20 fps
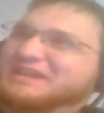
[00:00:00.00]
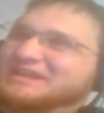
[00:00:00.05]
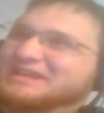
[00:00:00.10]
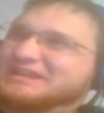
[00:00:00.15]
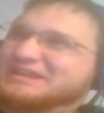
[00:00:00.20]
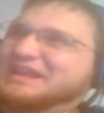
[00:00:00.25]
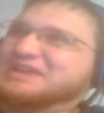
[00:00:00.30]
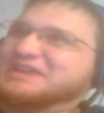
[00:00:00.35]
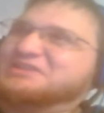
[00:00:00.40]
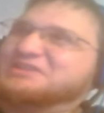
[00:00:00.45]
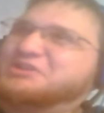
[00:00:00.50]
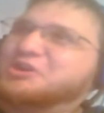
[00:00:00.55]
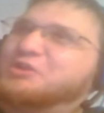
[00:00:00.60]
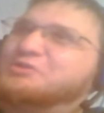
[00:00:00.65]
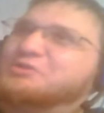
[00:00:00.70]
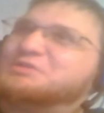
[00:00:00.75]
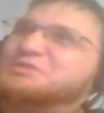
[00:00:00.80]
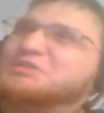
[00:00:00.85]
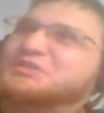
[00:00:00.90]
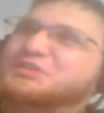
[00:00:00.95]
it can go
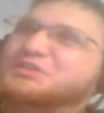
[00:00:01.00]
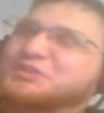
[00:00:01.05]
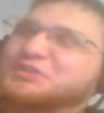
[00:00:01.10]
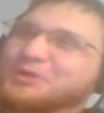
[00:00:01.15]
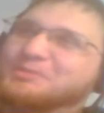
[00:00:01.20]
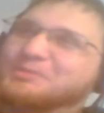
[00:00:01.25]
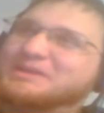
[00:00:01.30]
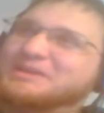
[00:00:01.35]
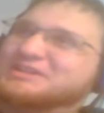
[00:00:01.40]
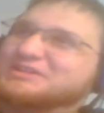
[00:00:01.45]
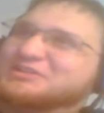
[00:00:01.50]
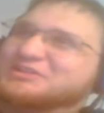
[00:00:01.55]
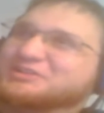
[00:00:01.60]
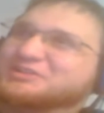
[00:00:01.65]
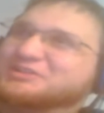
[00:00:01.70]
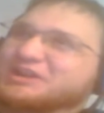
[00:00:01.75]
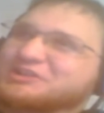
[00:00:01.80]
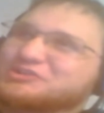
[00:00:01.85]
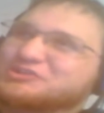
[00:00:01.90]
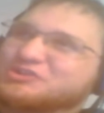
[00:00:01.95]
in so many
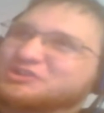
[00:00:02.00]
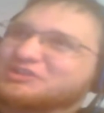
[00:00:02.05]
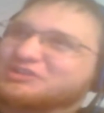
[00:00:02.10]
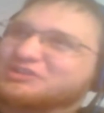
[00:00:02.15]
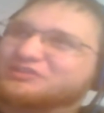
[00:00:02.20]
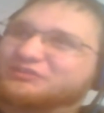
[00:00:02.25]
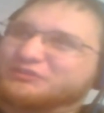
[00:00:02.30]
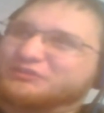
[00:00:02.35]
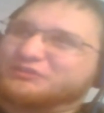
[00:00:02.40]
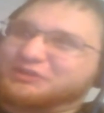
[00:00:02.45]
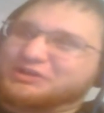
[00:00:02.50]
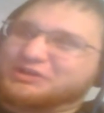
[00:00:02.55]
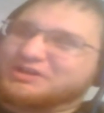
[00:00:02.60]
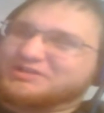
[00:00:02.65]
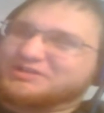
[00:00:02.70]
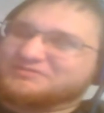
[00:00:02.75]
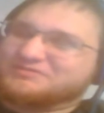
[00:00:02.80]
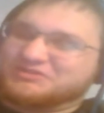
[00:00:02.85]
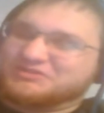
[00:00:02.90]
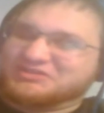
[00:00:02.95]
directions for a
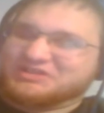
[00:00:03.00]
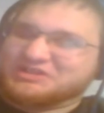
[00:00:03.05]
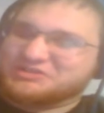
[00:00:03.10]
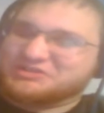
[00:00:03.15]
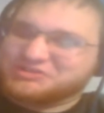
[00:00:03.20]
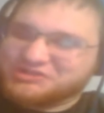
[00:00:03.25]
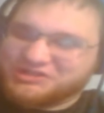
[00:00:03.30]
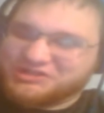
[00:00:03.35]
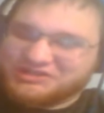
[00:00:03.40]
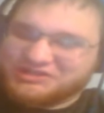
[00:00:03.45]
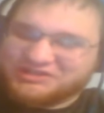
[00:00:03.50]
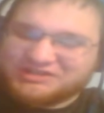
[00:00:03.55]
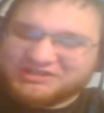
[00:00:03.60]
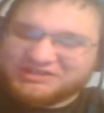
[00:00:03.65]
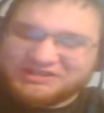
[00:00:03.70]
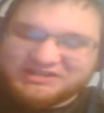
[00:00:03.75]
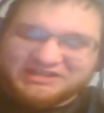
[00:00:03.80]
conversation.